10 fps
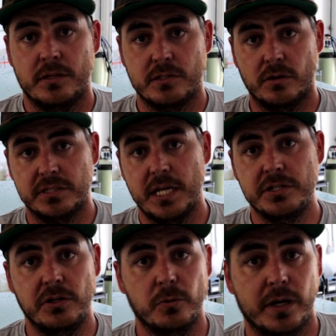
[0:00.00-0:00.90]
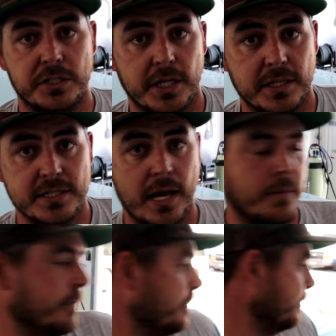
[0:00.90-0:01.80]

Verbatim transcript: So stay tuned, we're gonna check these out.